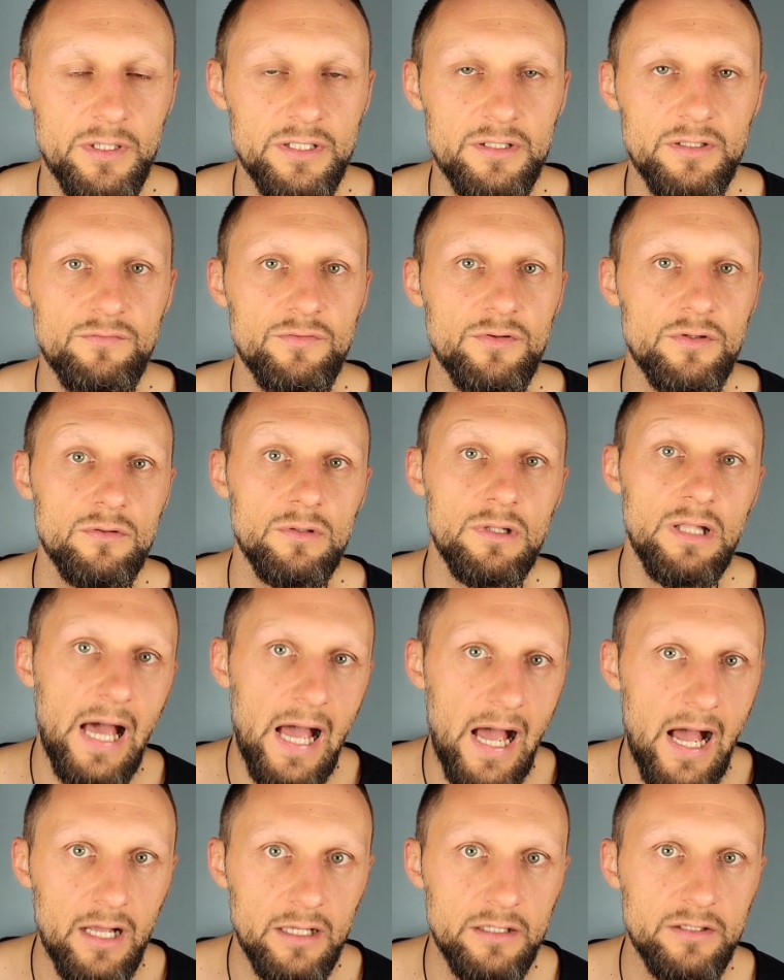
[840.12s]
if you
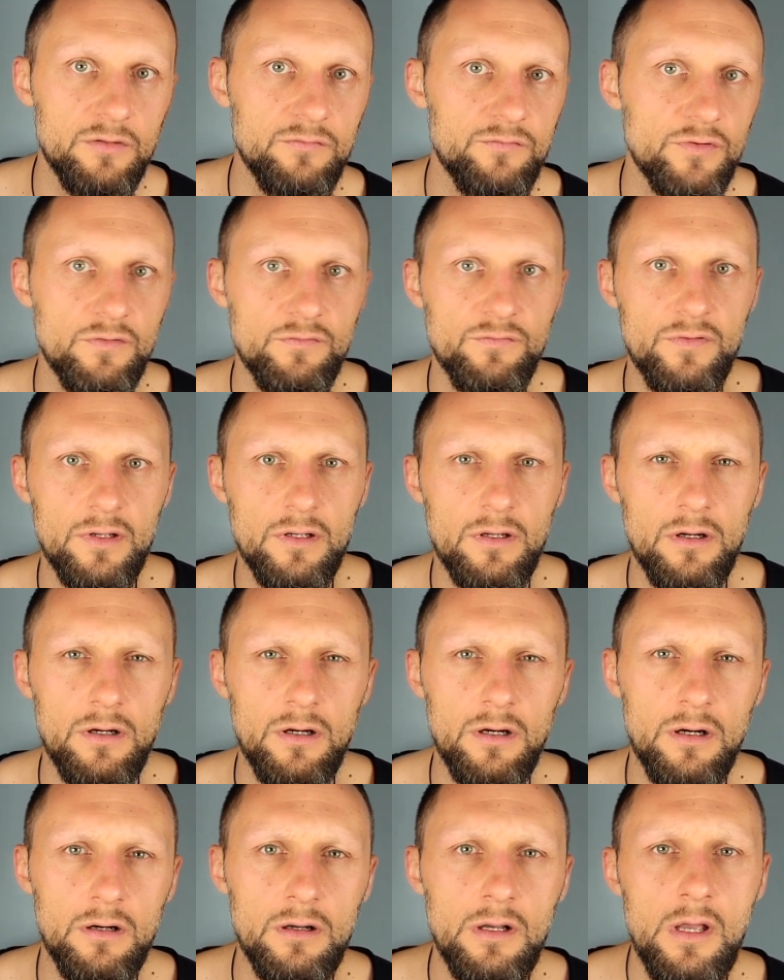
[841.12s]
lack, if you think,
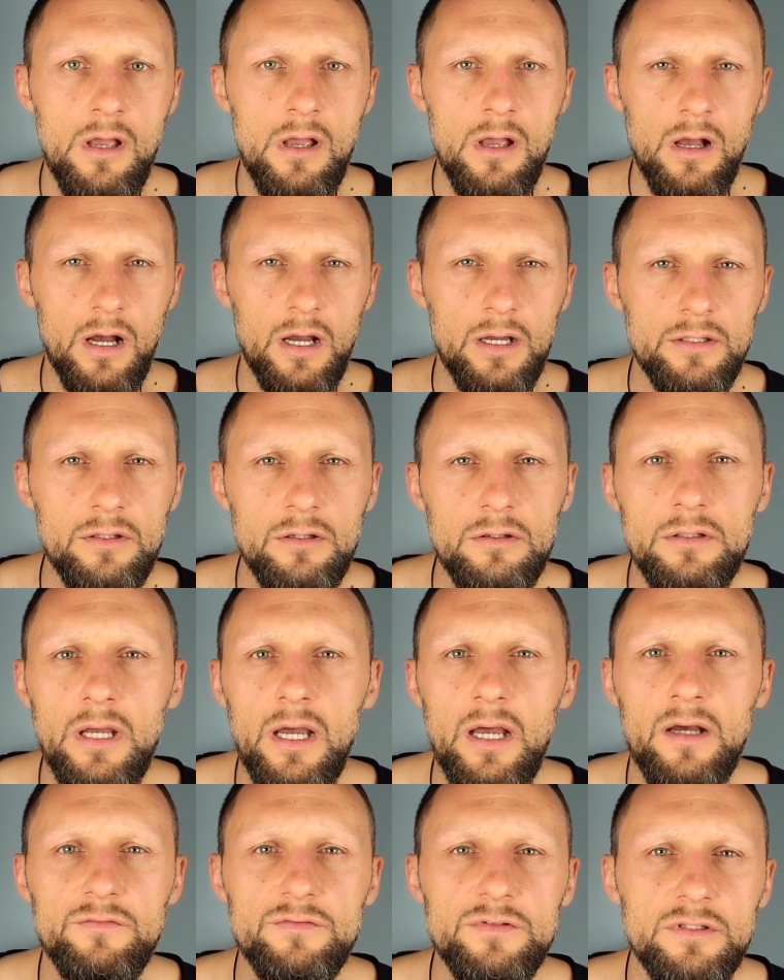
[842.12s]
oh, I don't
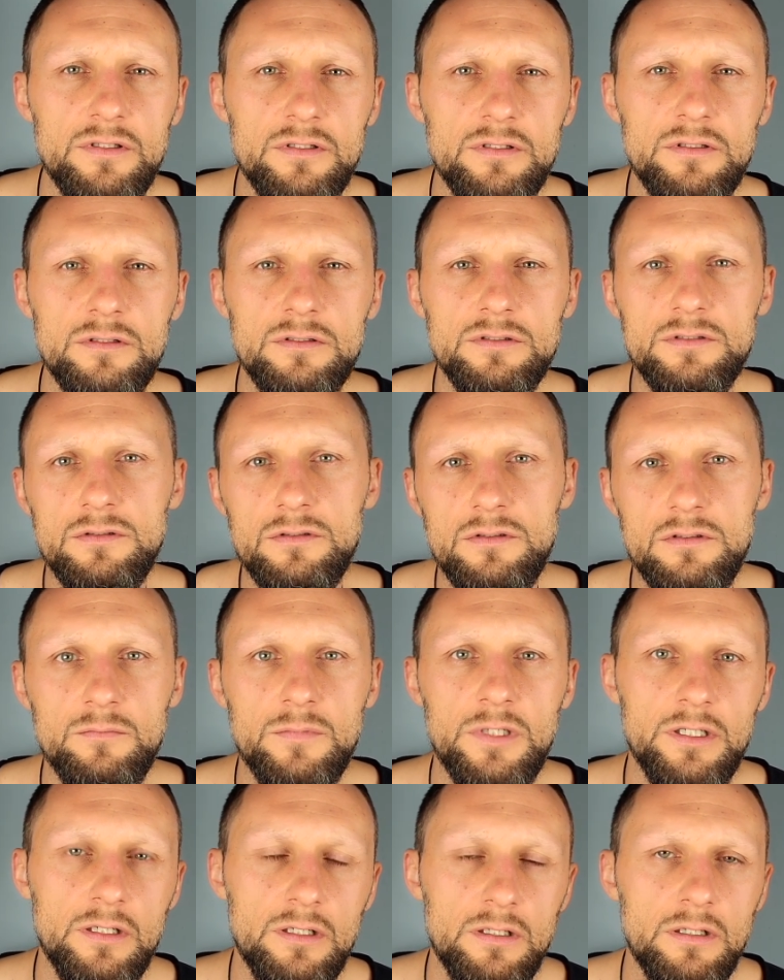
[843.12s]
have this, oh
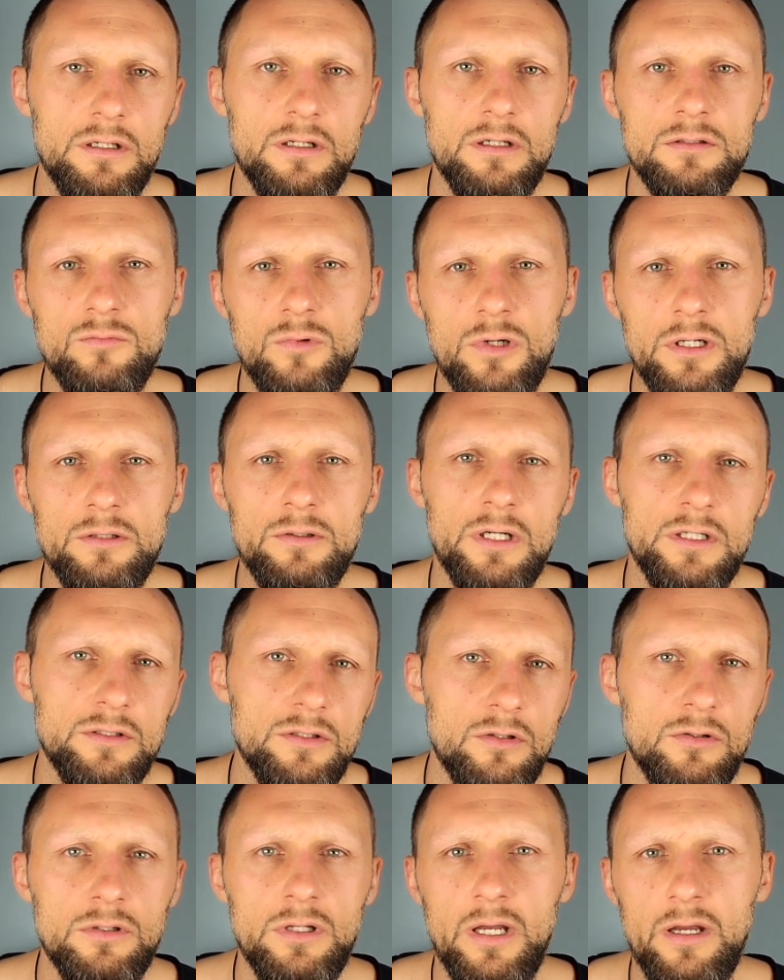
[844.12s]
my god, why I
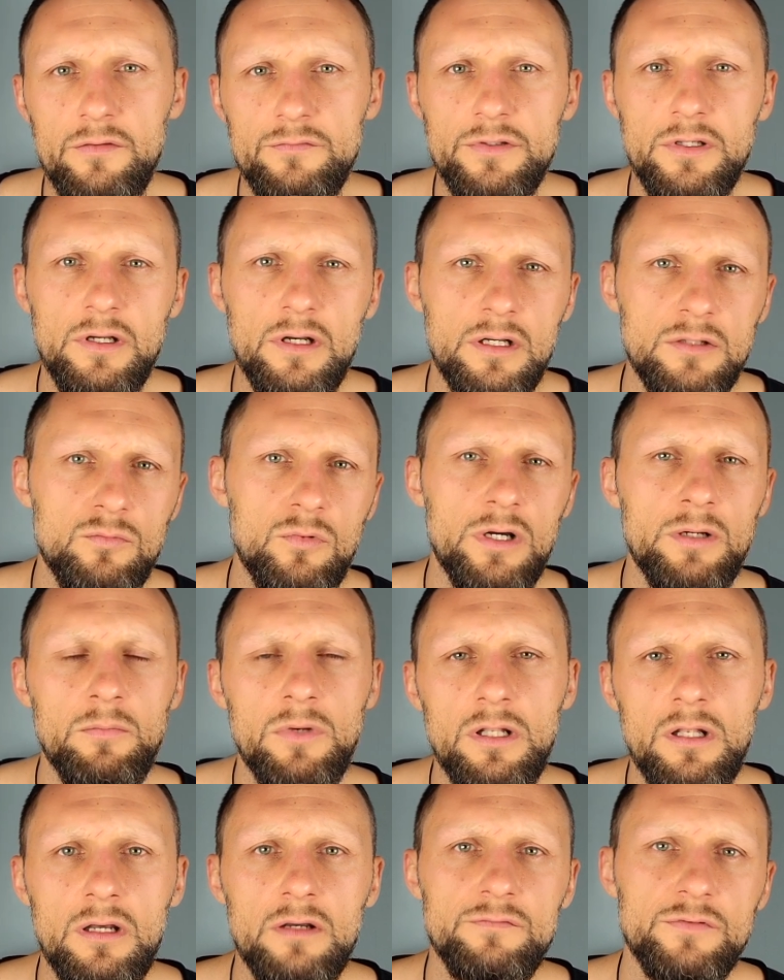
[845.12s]
don't have that, why my
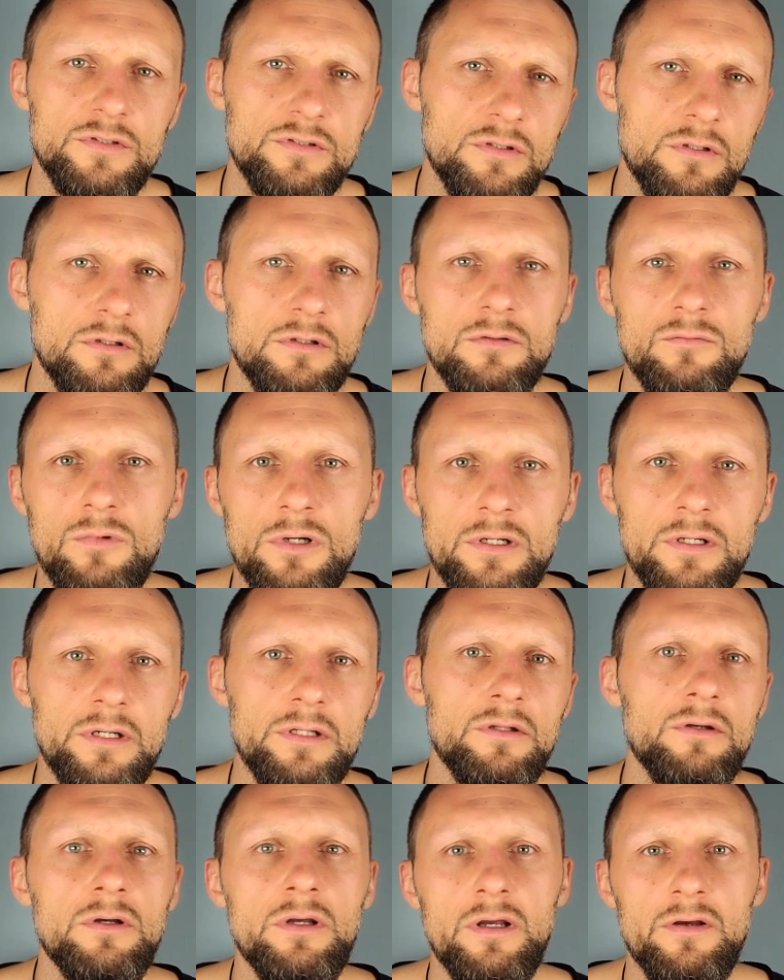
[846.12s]
life is so, why I
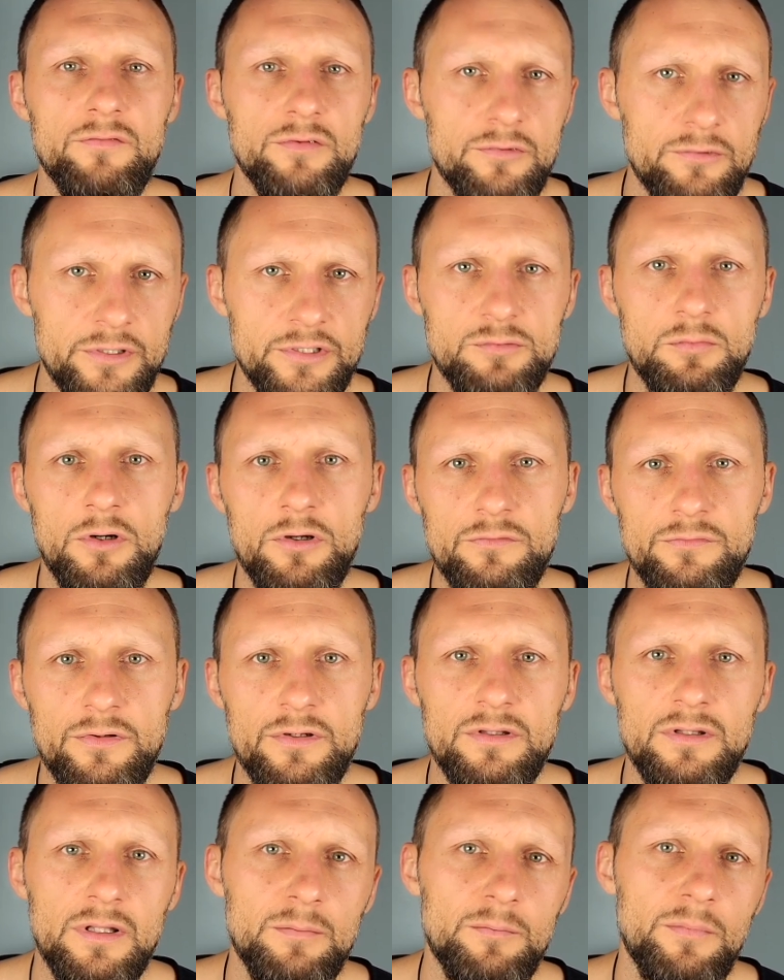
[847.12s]
don't have a rich
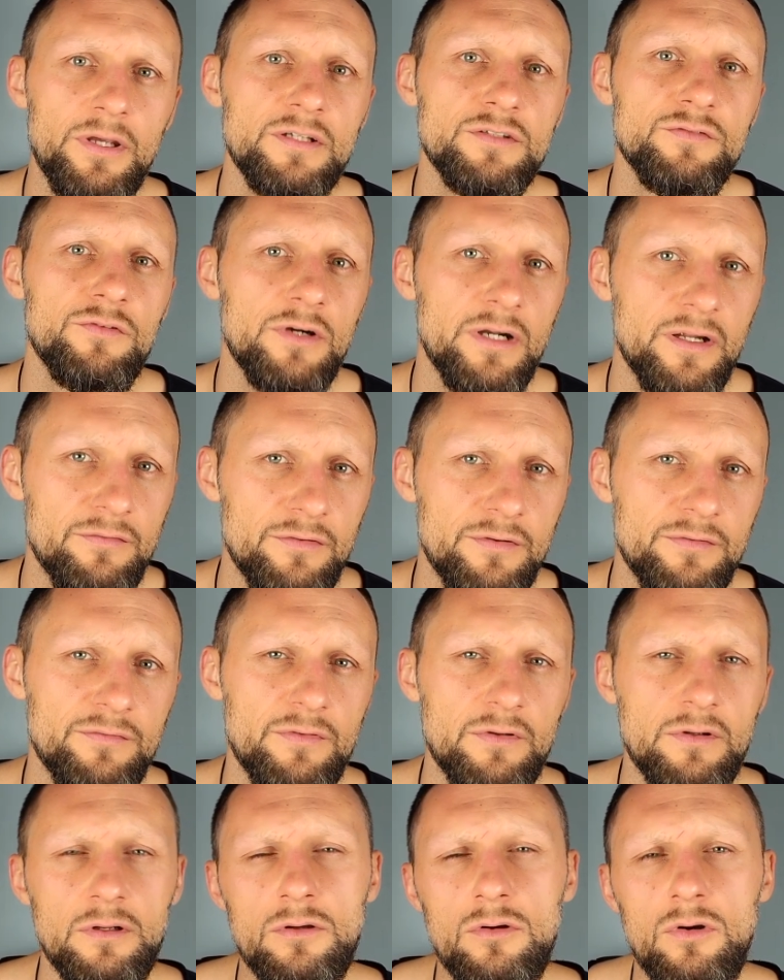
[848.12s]
boyfriend that pays for
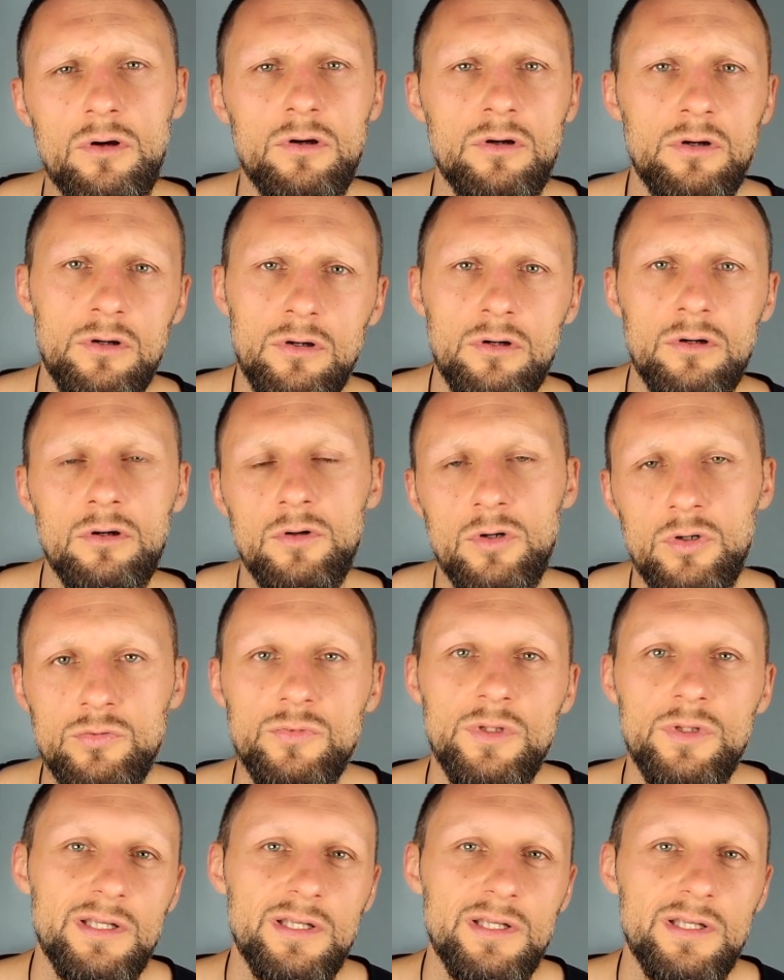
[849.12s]
everything, oh,